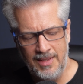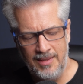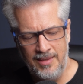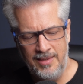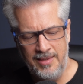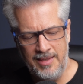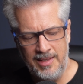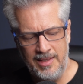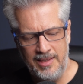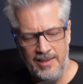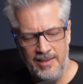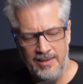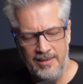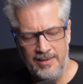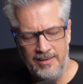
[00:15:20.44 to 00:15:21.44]

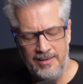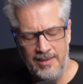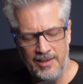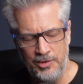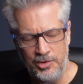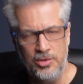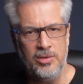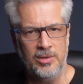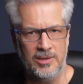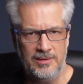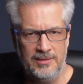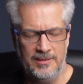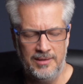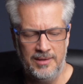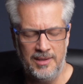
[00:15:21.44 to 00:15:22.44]
the
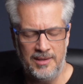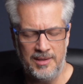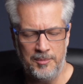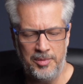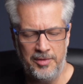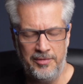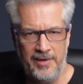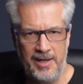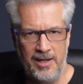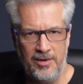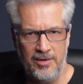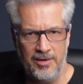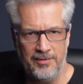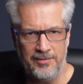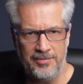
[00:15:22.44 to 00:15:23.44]
Google, the
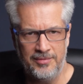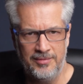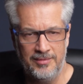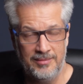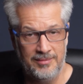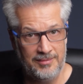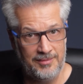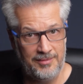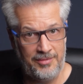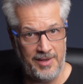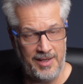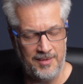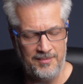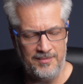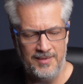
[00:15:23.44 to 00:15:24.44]
purveyor of
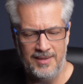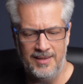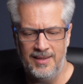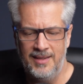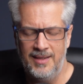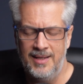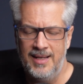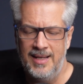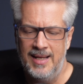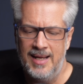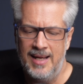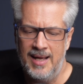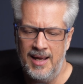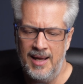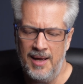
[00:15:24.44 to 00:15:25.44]
freedom,
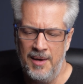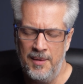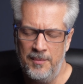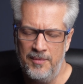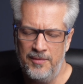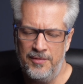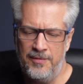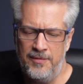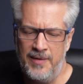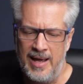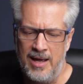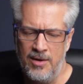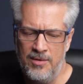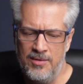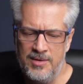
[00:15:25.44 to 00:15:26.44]

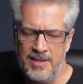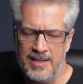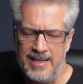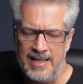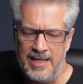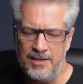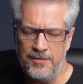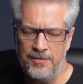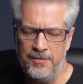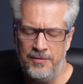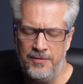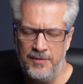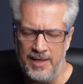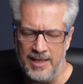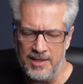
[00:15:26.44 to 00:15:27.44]
found it
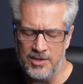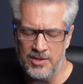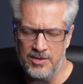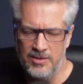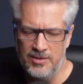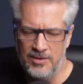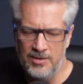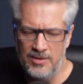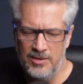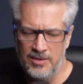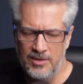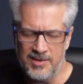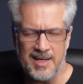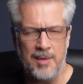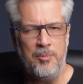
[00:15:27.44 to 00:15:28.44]
fit,
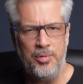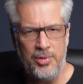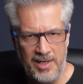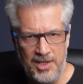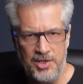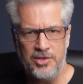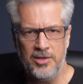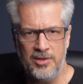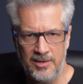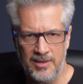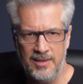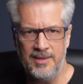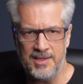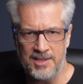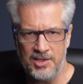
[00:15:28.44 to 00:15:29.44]
because I'm pretty sure
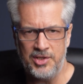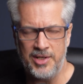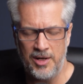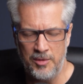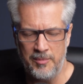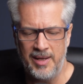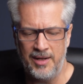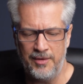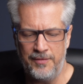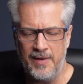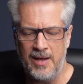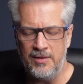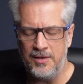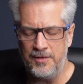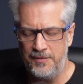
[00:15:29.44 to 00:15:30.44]
this is shadow banned,
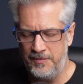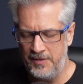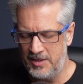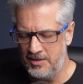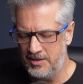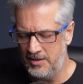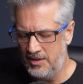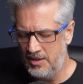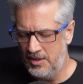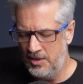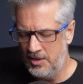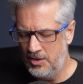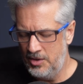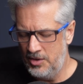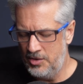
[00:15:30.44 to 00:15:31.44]
found it fit
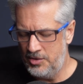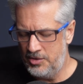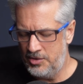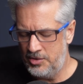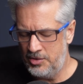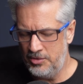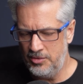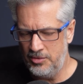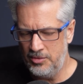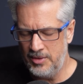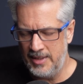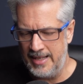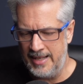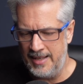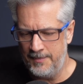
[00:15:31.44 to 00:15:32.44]
to
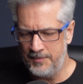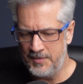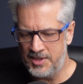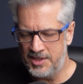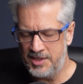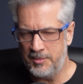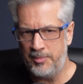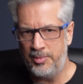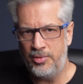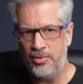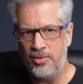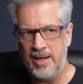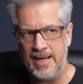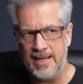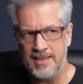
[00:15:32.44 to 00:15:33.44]

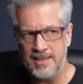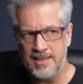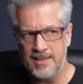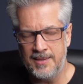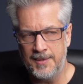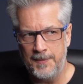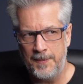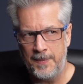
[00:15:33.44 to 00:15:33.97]
suppress